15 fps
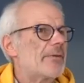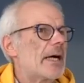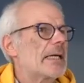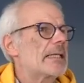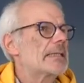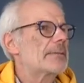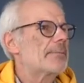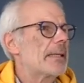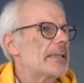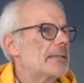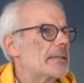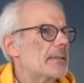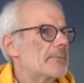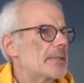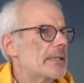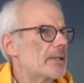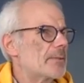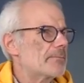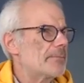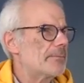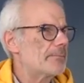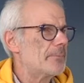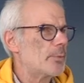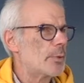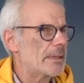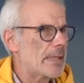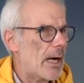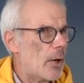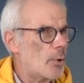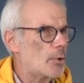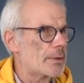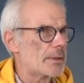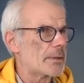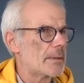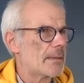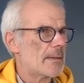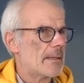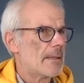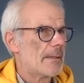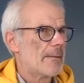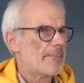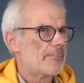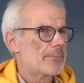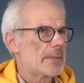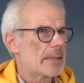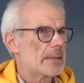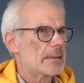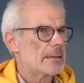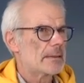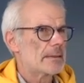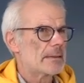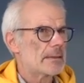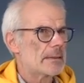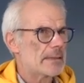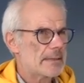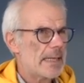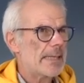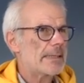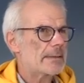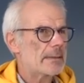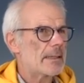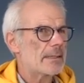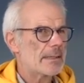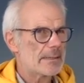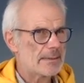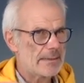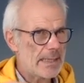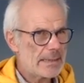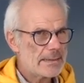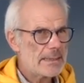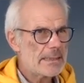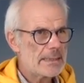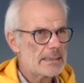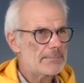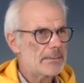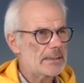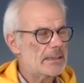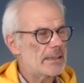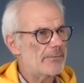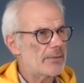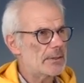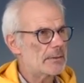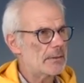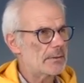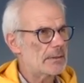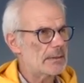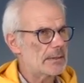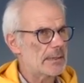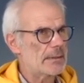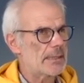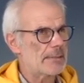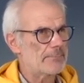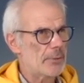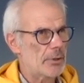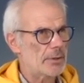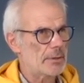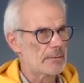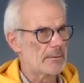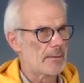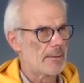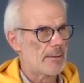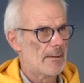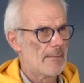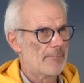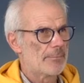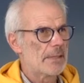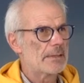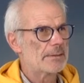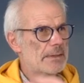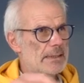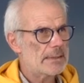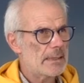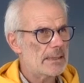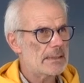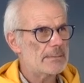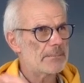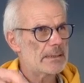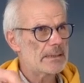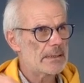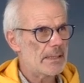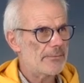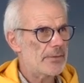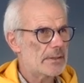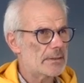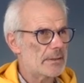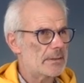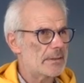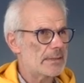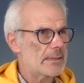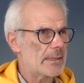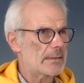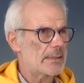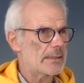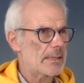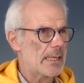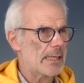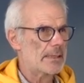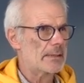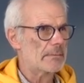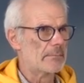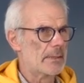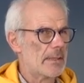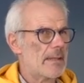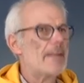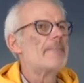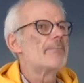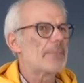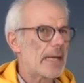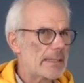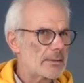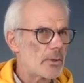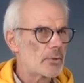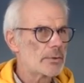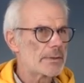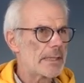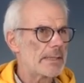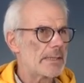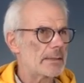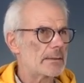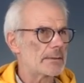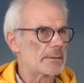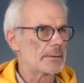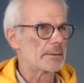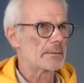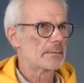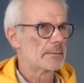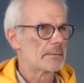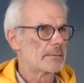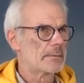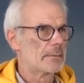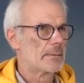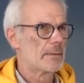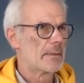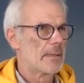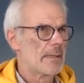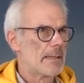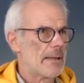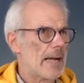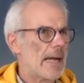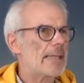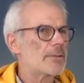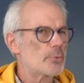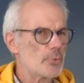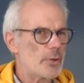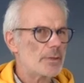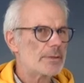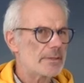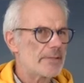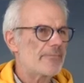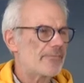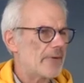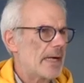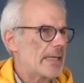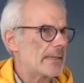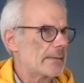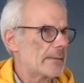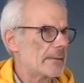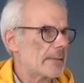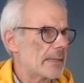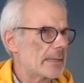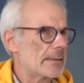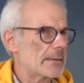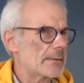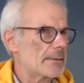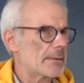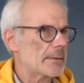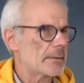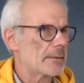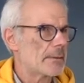if I explain something without saying that is specific to this and that person, this is specific to this and that item. I don't say anything. I do not define anything.